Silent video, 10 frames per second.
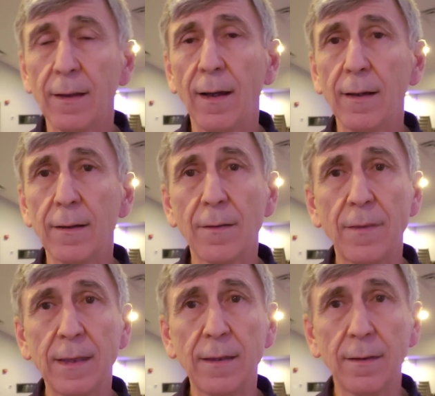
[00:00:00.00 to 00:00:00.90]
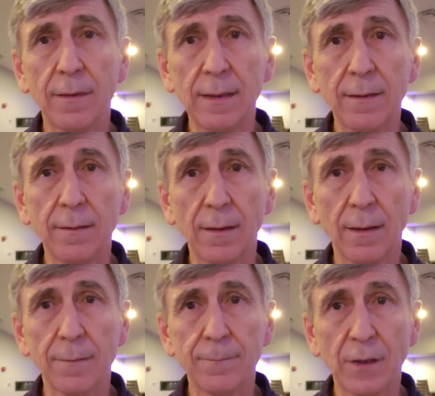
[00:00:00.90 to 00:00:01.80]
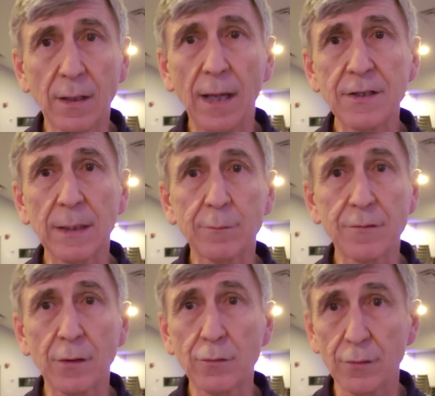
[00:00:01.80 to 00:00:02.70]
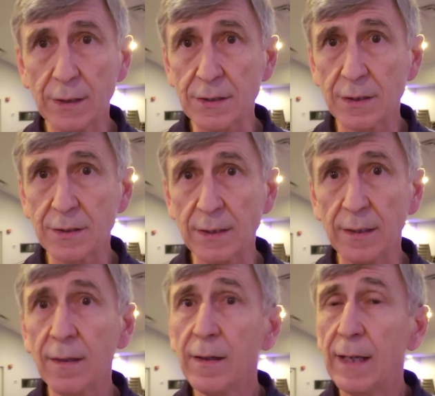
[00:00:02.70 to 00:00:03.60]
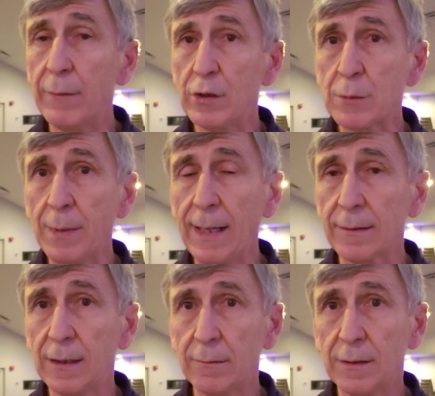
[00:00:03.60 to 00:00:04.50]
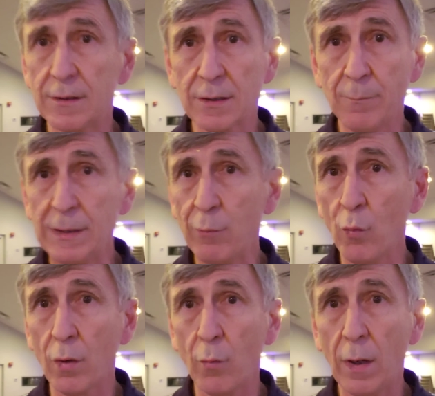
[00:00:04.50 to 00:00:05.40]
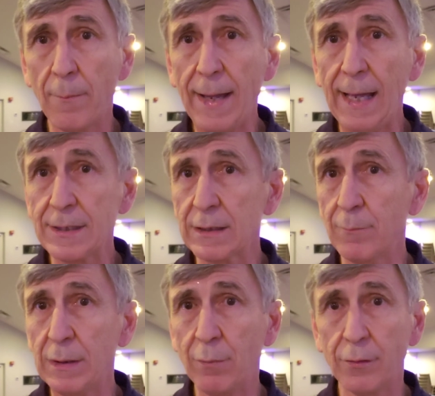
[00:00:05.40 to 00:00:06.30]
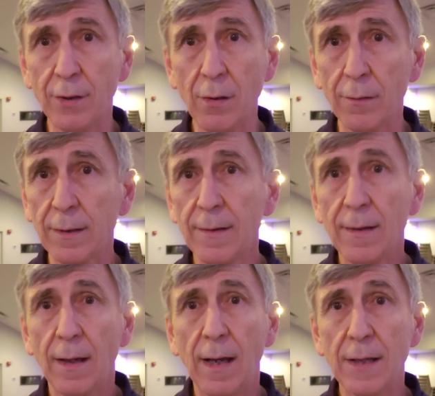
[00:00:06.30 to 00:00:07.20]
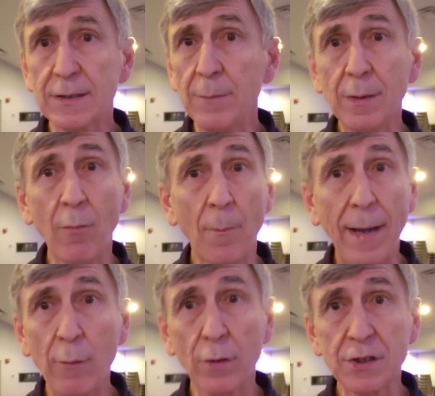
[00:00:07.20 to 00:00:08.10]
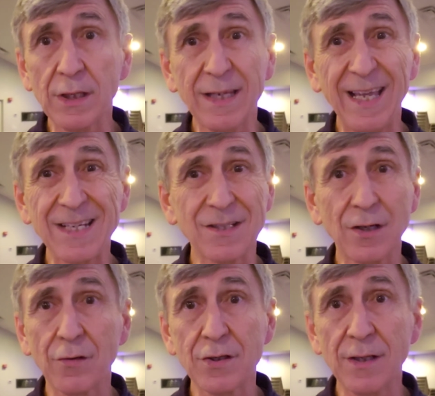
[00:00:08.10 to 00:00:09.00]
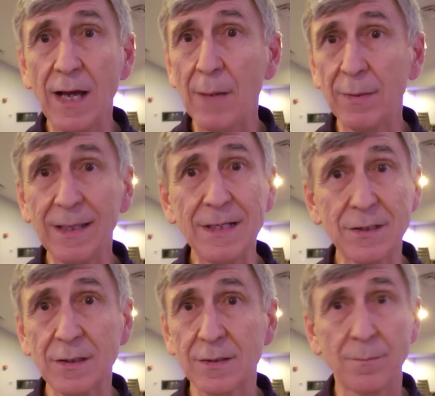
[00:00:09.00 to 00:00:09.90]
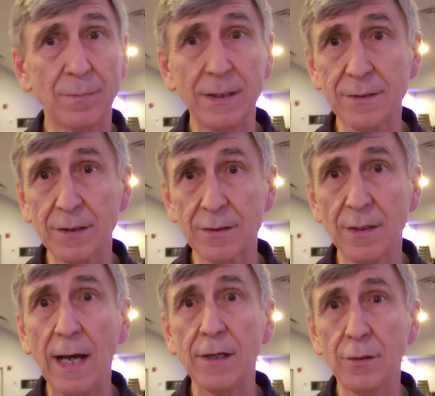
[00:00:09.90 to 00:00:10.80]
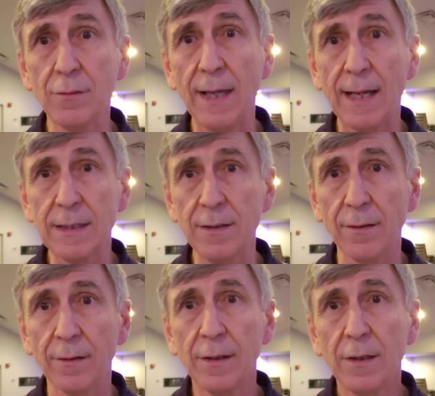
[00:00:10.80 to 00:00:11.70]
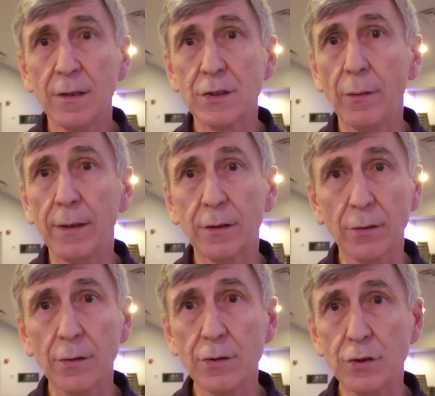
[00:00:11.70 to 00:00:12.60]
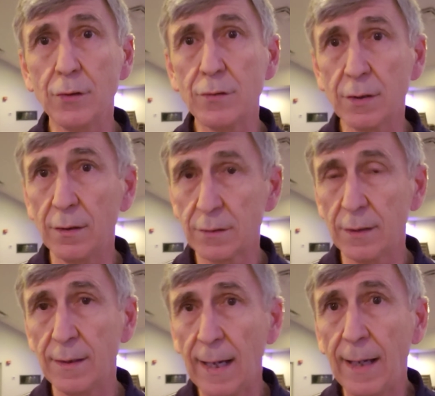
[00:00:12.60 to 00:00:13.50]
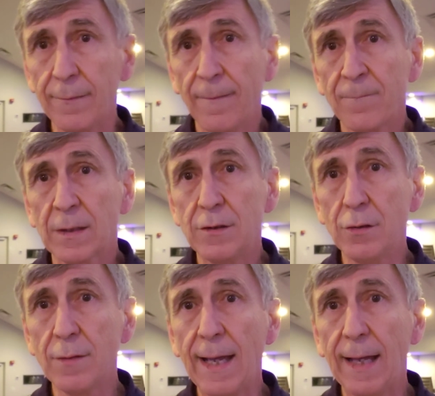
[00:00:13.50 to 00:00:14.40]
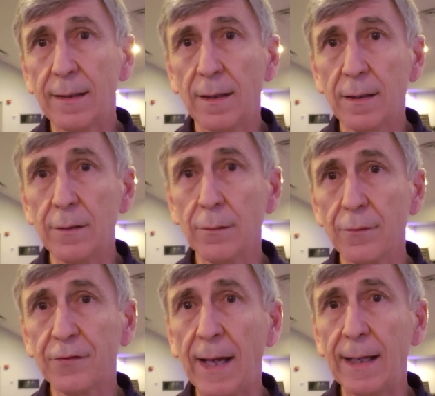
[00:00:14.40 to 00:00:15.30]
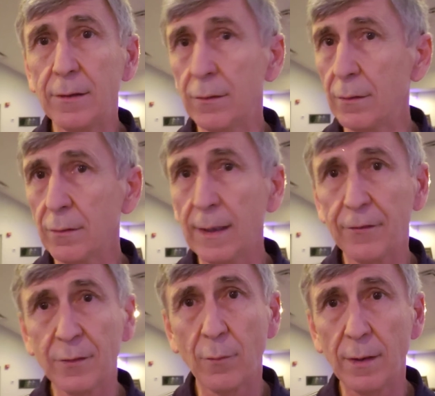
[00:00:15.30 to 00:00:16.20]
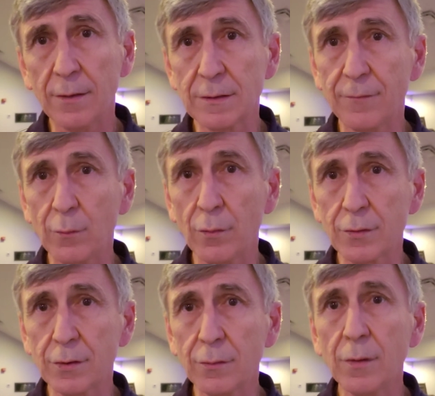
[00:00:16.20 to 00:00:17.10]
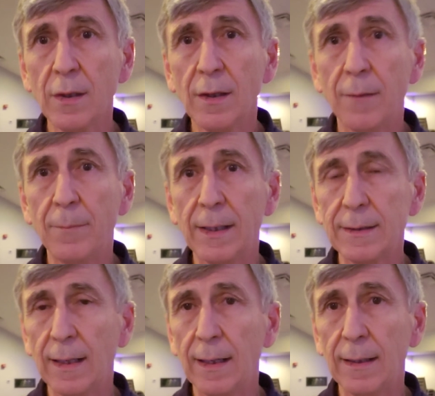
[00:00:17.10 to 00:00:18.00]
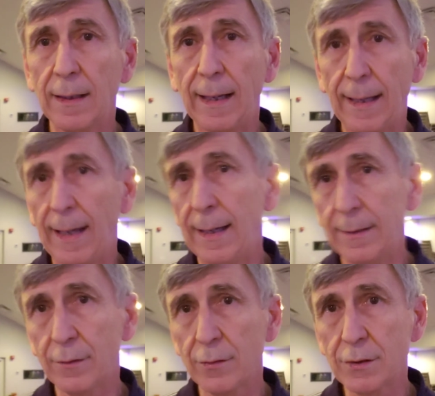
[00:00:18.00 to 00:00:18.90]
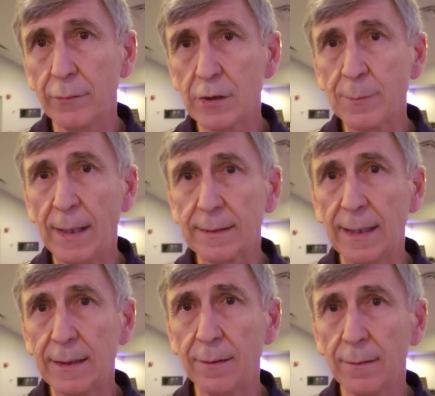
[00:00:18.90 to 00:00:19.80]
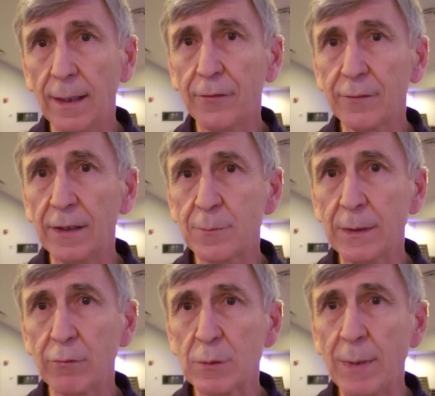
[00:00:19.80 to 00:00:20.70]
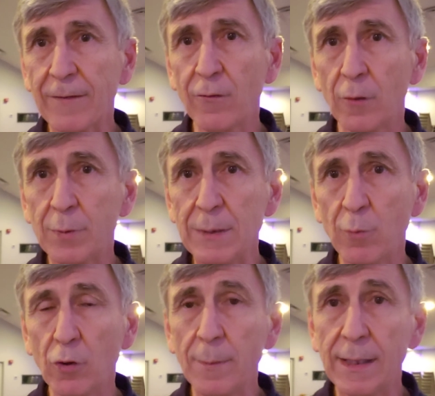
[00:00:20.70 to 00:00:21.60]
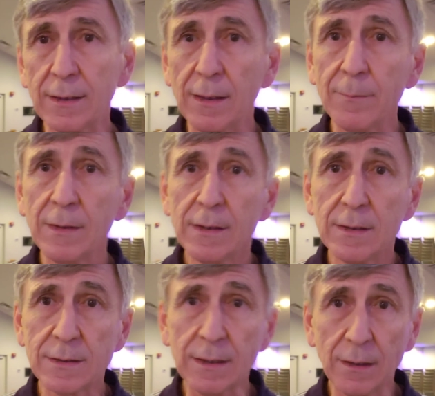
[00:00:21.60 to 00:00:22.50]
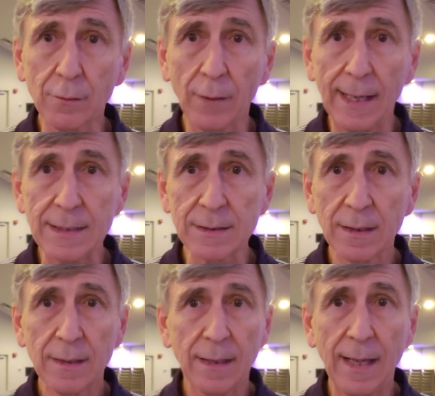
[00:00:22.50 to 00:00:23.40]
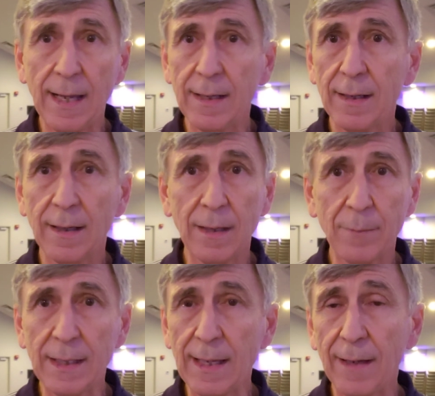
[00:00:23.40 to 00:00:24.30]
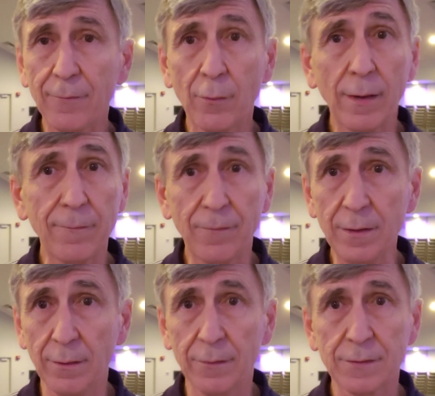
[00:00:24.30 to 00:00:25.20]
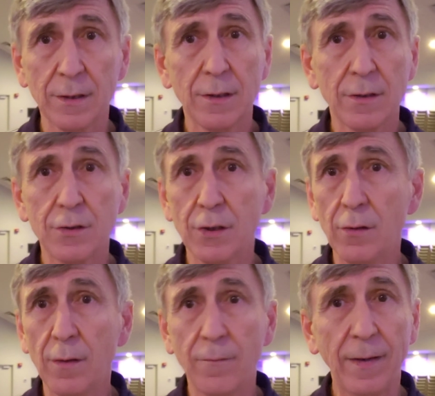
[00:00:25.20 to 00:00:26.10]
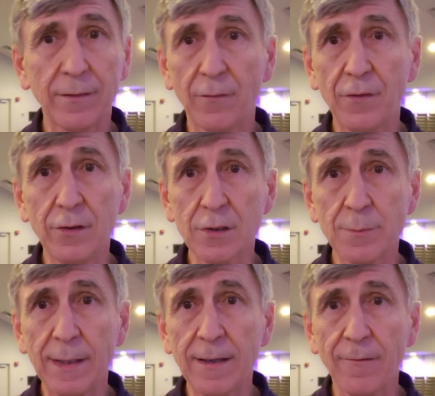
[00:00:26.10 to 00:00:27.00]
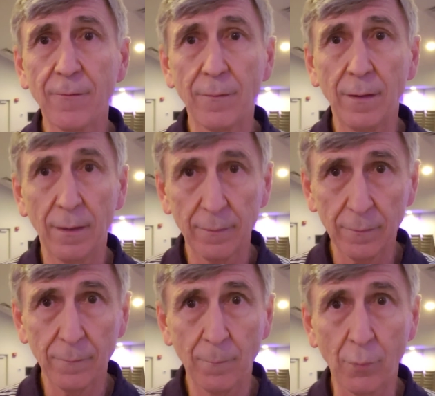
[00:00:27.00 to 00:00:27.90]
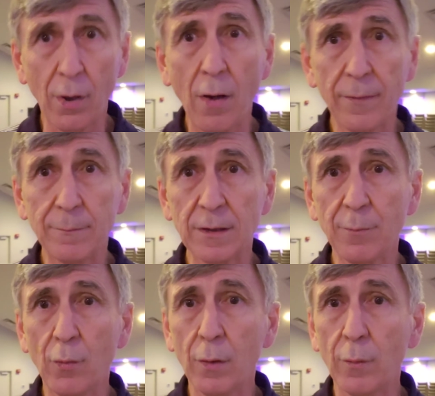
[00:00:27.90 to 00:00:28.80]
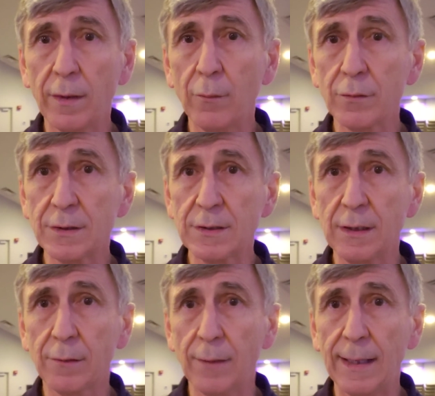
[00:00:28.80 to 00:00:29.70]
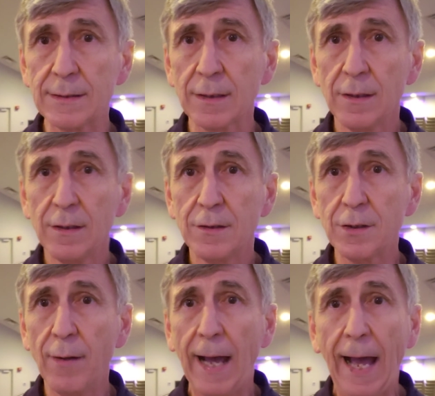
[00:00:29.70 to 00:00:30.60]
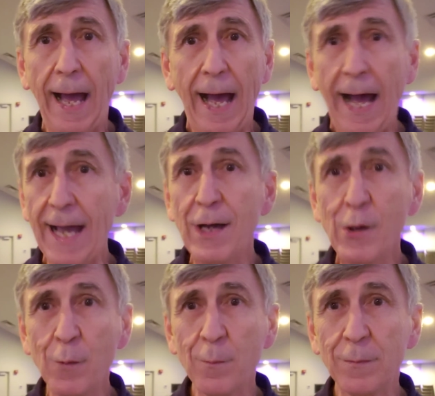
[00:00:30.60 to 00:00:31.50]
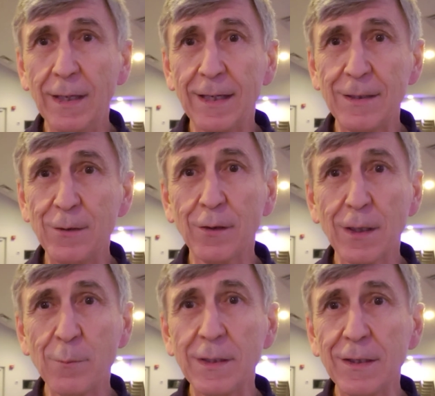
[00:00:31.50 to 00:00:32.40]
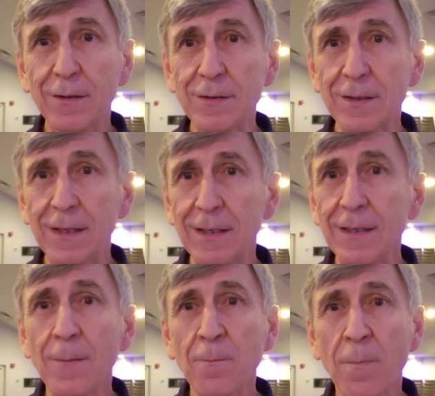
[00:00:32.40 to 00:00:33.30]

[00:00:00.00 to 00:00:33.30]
uh, the the uh, the concept of social distancing and respect that, that some people want to wear masks, some people don't. Uh, some people might want to shake hands and others not, but let's just let's just not do that here. So I encourage you to to not do that uh, here on site. You can do that somewhere else if you want to, but uh, I encourage you to respect that here. Let's let's be respectful of people who may come seeking Christ and, uh, and may have great fears. So, in fact, the fears may have uh, brought them to the point where they want to seek Christ. So, I hope that you're going to be here Sunday.